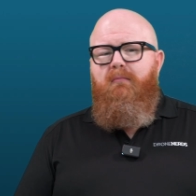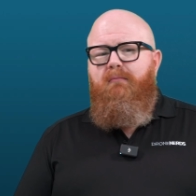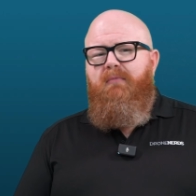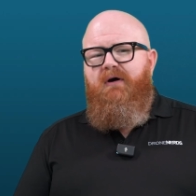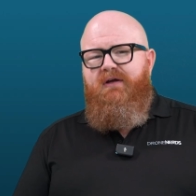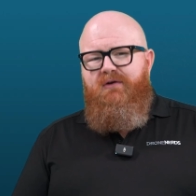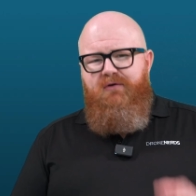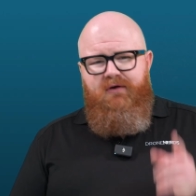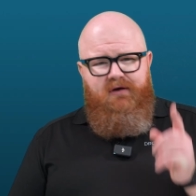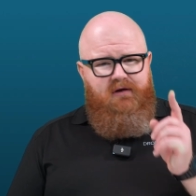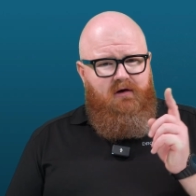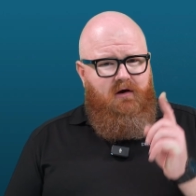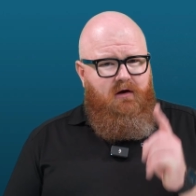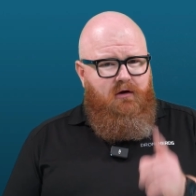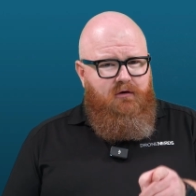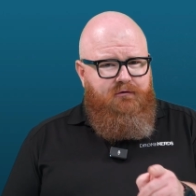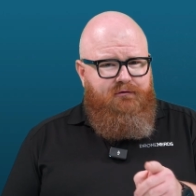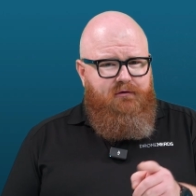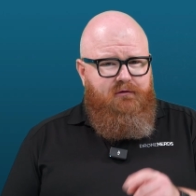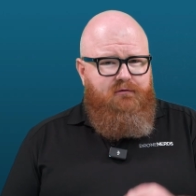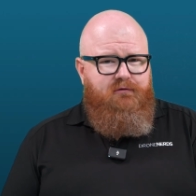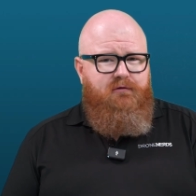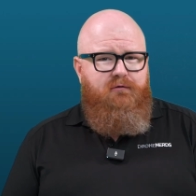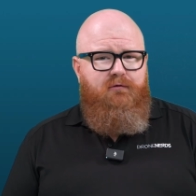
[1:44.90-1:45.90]
but you can
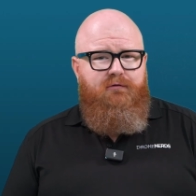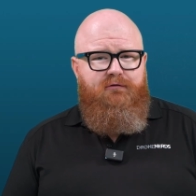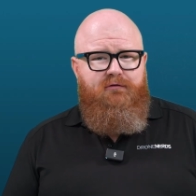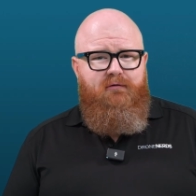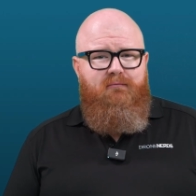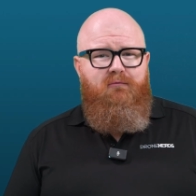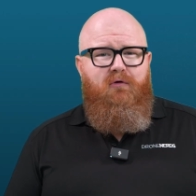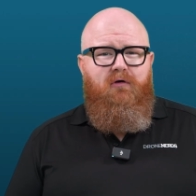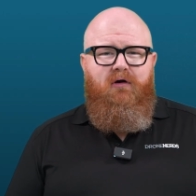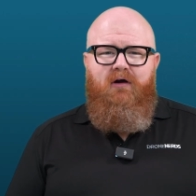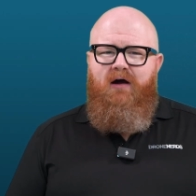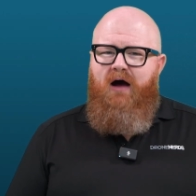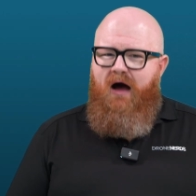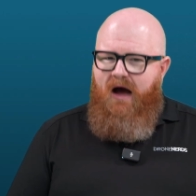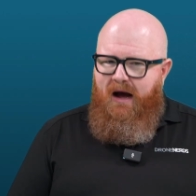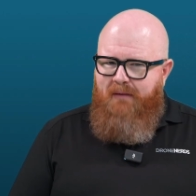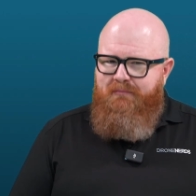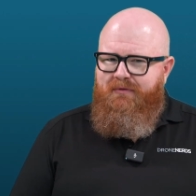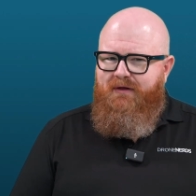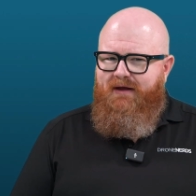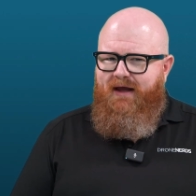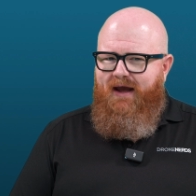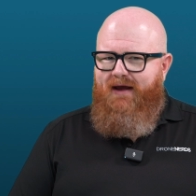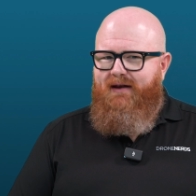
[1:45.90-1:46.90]
also do some more
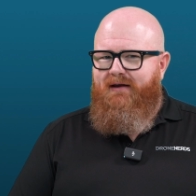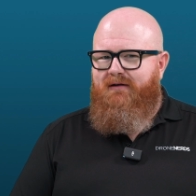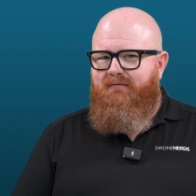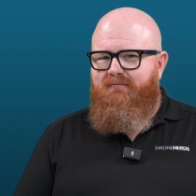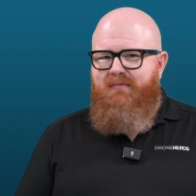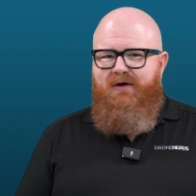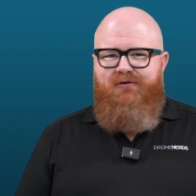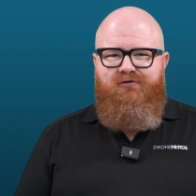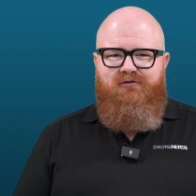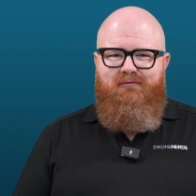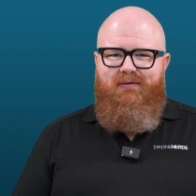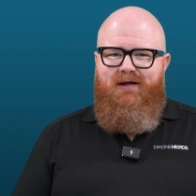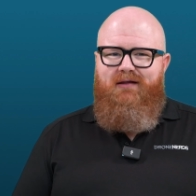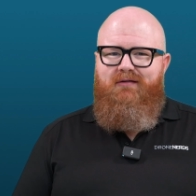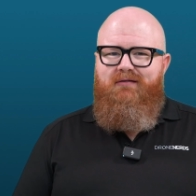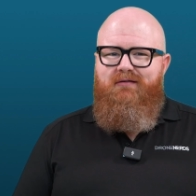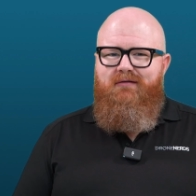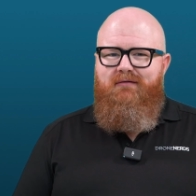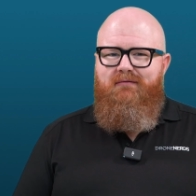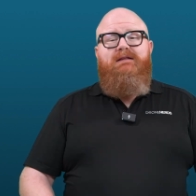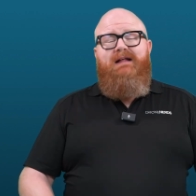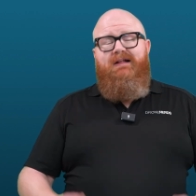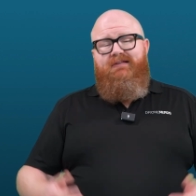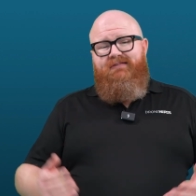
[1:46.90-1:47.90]
complicated measurements.
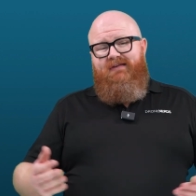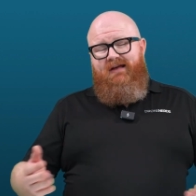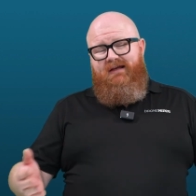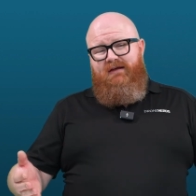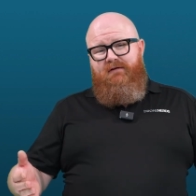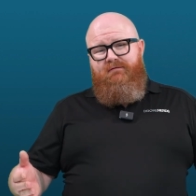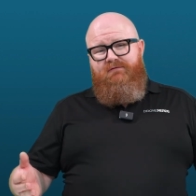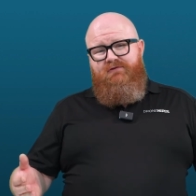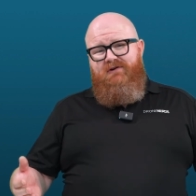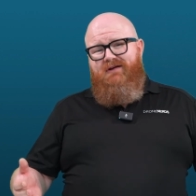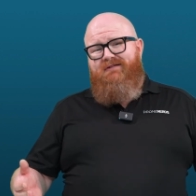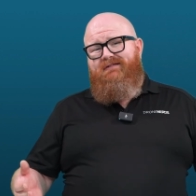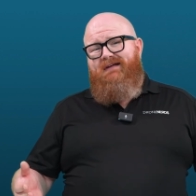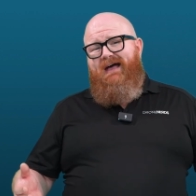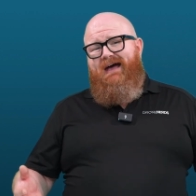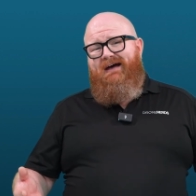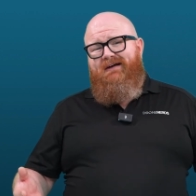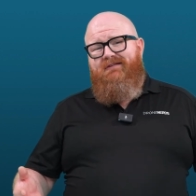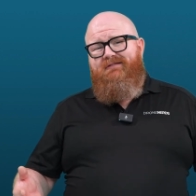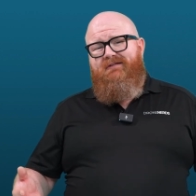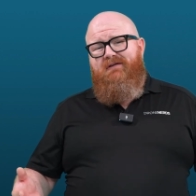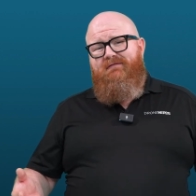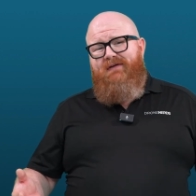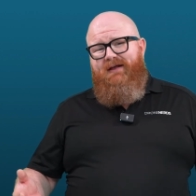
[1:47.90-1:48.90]
Let's say you've just
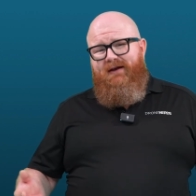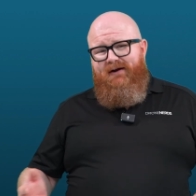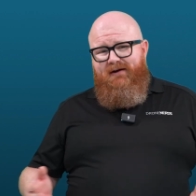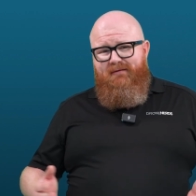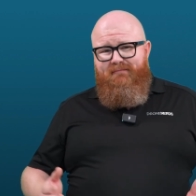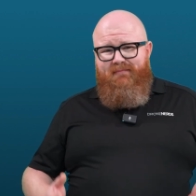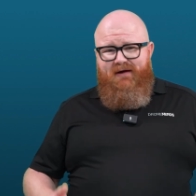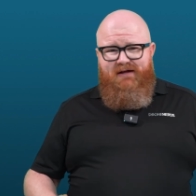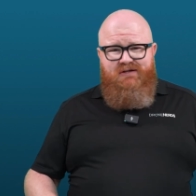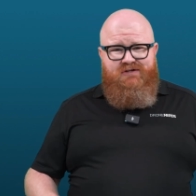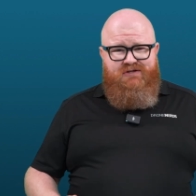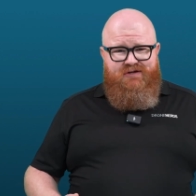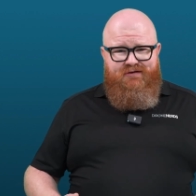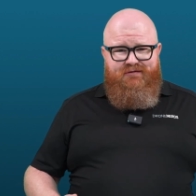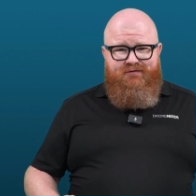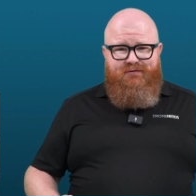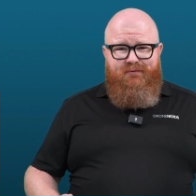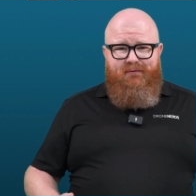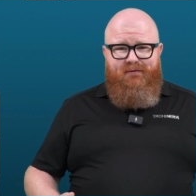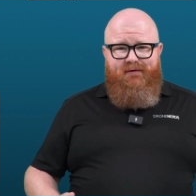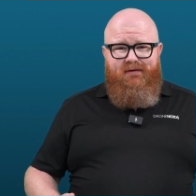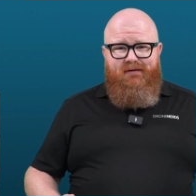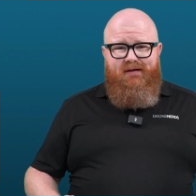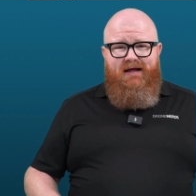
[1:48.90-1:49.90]
excavated a bunch of
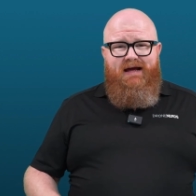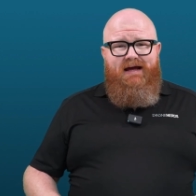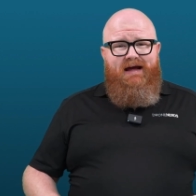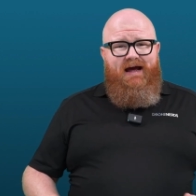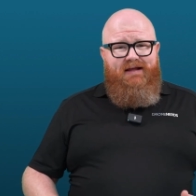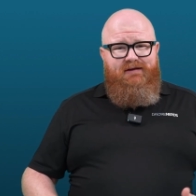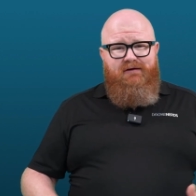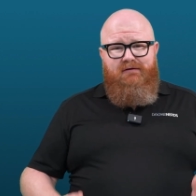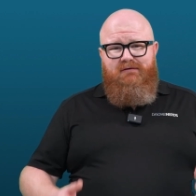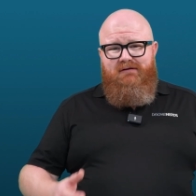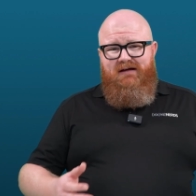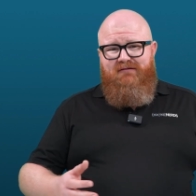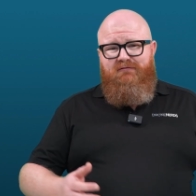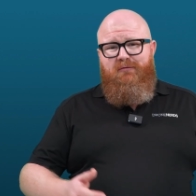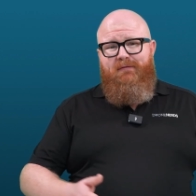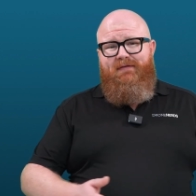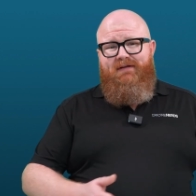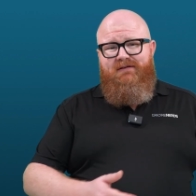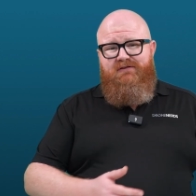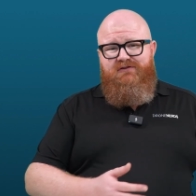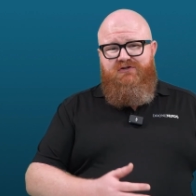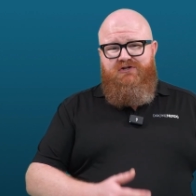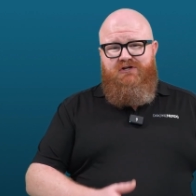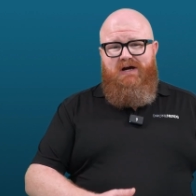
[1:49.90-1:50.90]
soil and you're left with
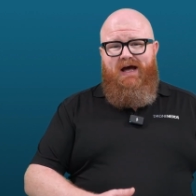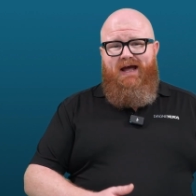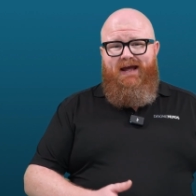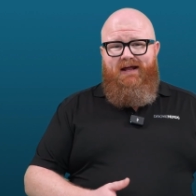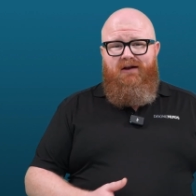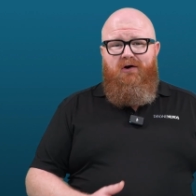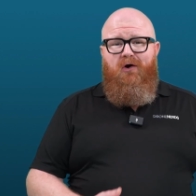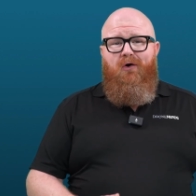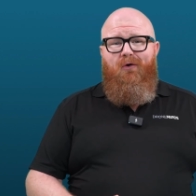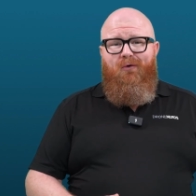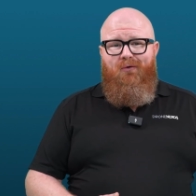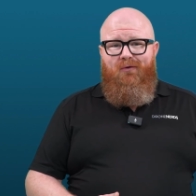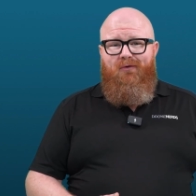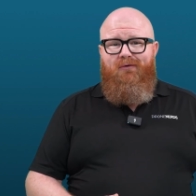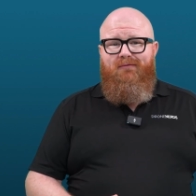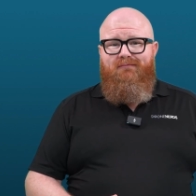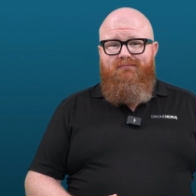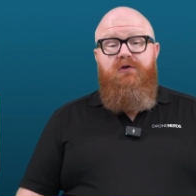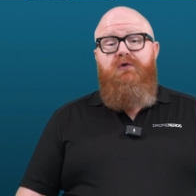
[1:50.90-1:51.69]
a giant hole.